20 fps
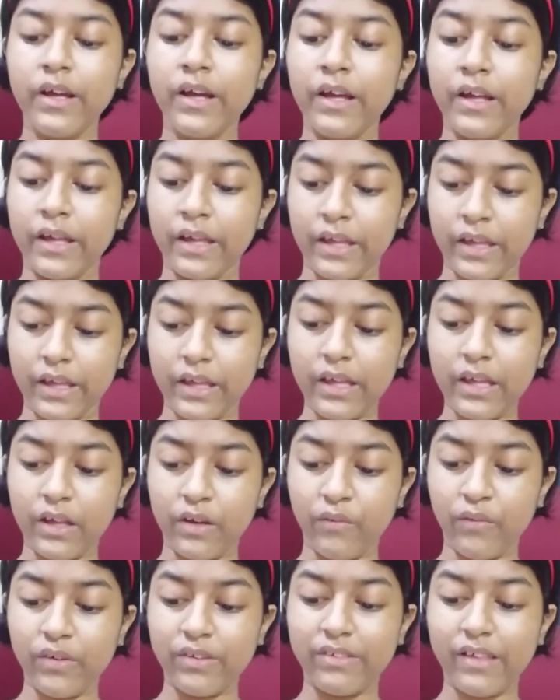
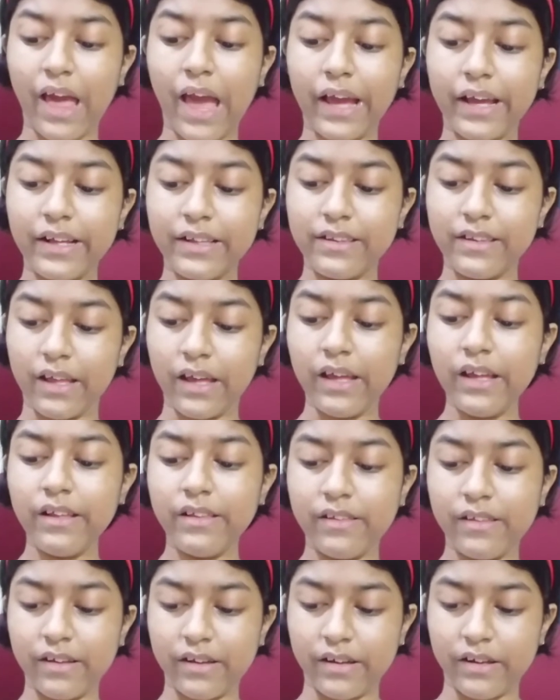He was
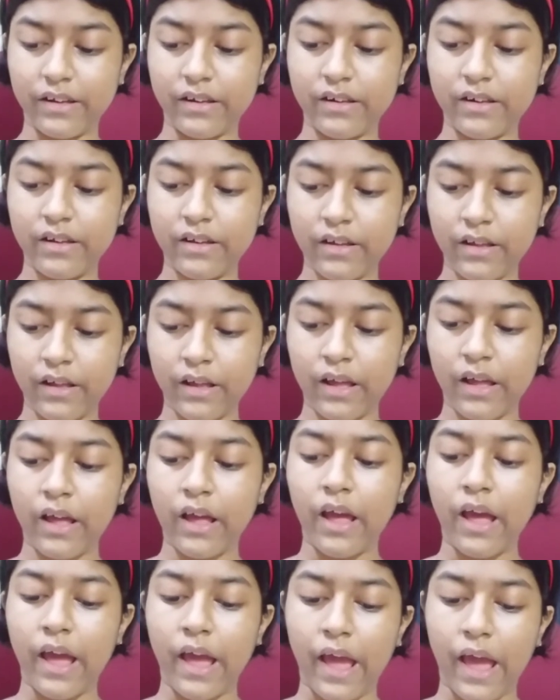agitated
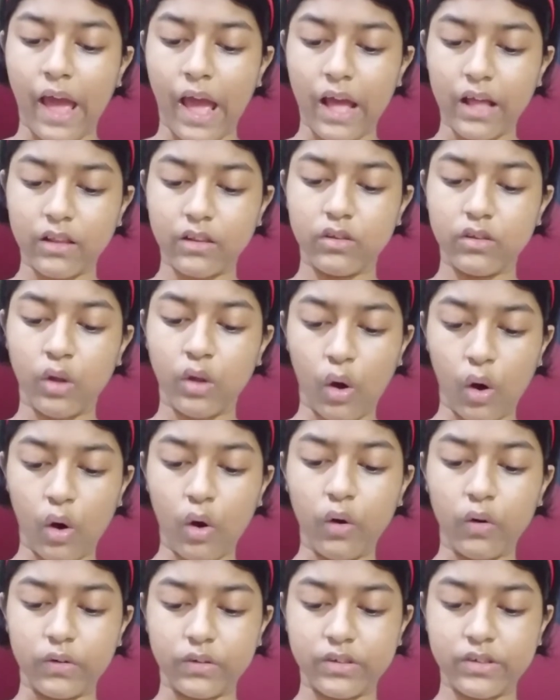and
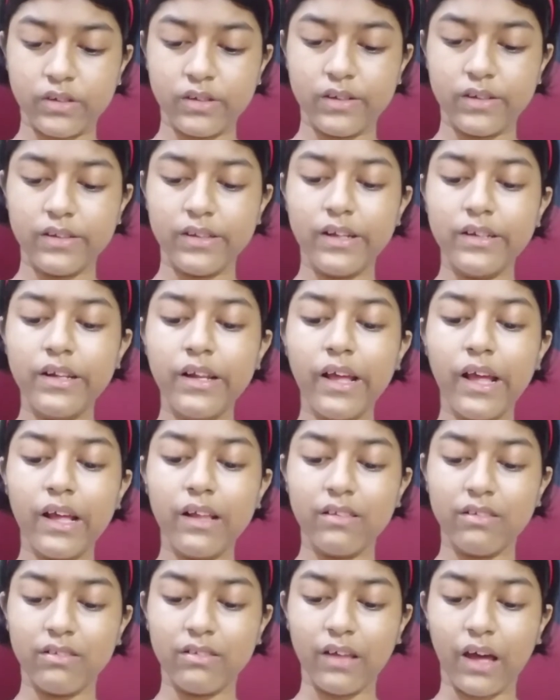thought that the
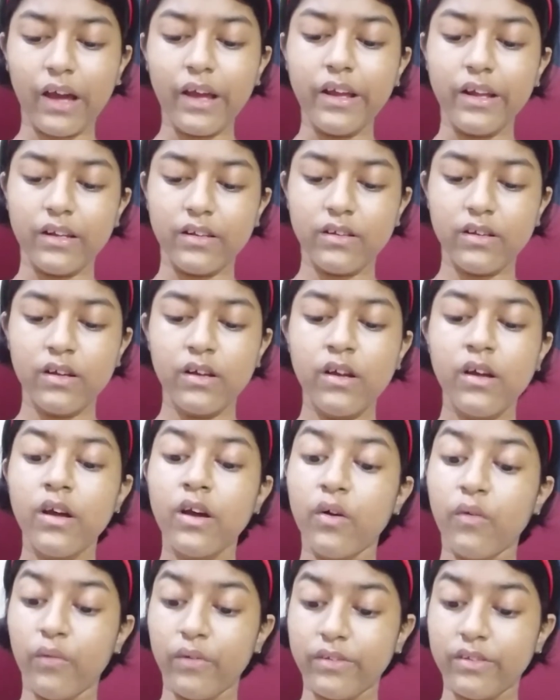exile
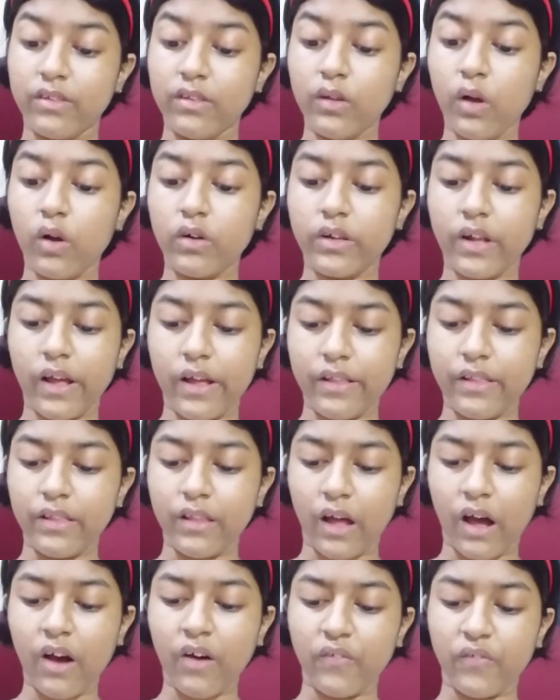was not
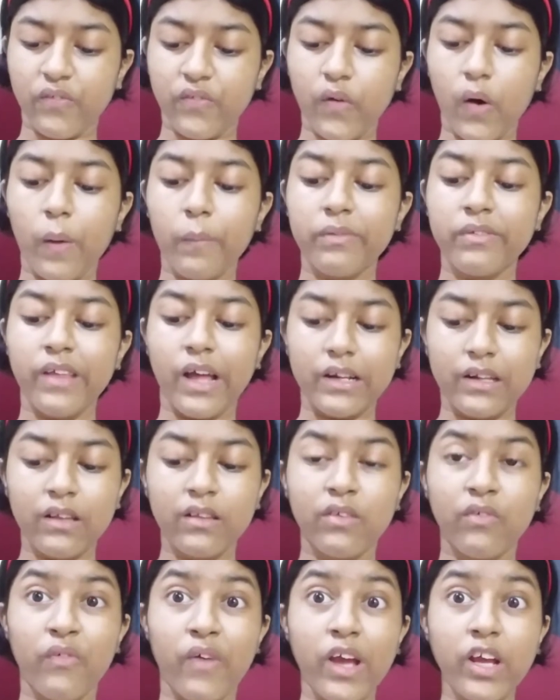enough of
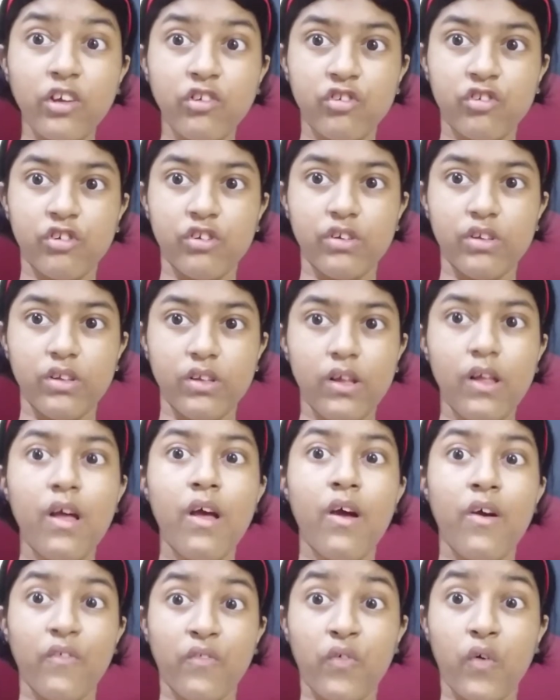satisfaction
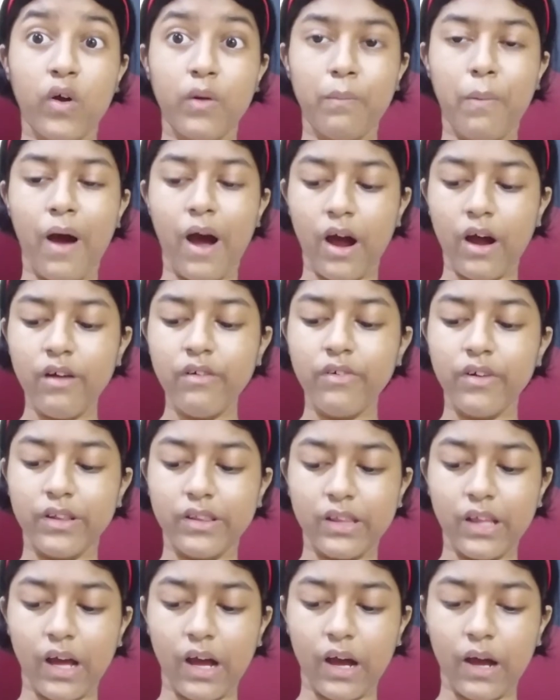for
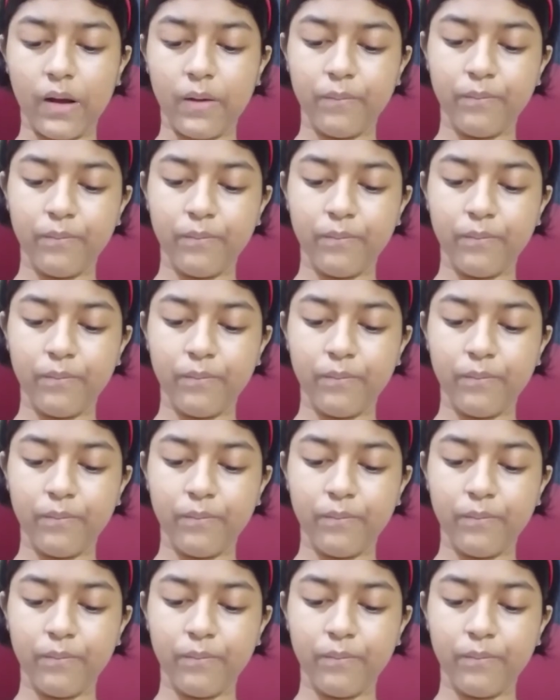Bharata,